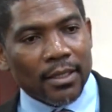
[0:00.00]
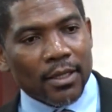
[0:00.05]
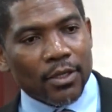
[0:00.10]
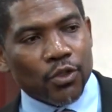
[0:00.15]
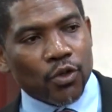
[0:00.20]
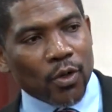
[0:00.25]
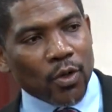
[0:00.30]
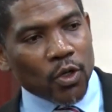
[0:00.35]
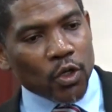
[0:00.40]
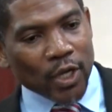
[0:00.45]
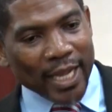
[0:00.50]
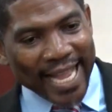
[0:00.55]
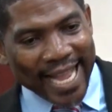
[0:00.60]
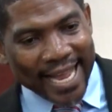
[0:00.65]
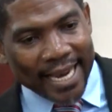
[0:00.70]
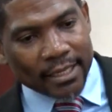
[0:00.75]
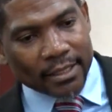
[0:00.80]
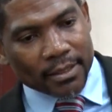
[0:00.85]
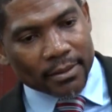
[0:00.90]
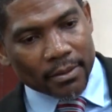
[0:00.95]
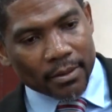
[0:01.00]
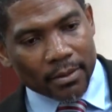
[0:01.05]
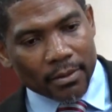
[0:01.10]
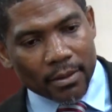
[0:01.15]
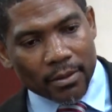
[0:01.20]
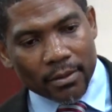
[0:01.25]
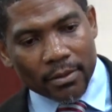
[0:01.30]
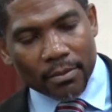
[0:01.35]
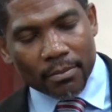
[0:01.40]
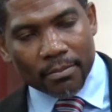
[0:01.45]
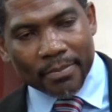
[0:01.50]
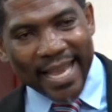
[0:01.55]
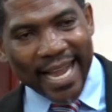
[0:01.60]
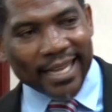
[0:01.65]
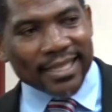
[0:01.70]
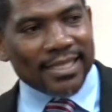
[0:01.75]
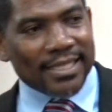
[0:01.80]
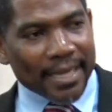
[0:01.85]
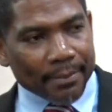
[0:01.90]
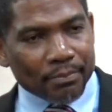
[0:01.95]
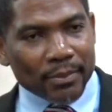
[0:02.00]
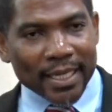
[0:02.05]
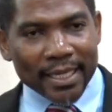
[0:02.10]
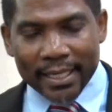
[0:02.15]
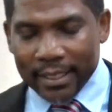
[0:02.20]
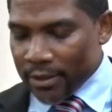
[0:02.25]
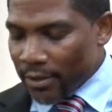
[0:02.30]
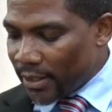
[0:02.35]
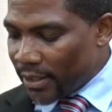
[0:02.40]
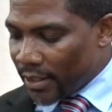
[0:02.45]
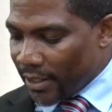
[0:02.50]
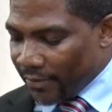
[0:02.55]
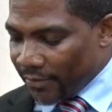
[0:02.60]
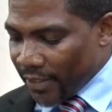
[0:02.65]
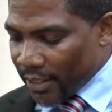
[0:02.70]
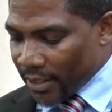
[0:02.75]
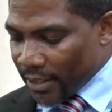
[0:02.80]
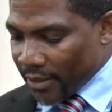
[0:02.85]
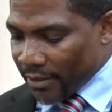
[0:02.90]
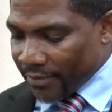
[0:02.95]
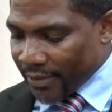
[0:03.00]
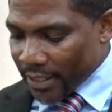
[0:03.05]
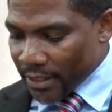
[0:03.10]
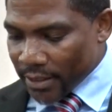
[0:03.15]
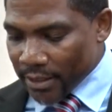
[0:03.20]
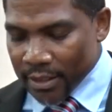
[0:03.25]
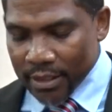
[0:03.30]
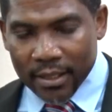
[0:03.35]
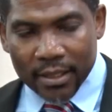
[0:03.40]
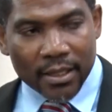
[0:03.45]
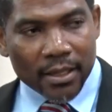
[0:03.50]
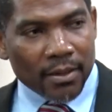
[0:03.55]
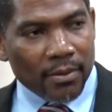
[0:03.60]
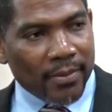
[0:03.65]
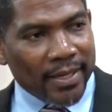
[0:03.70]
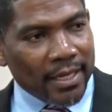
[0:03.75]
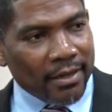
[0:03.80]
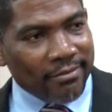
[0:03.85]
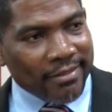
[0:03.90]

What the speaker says: You can't be accepted into the civil service with a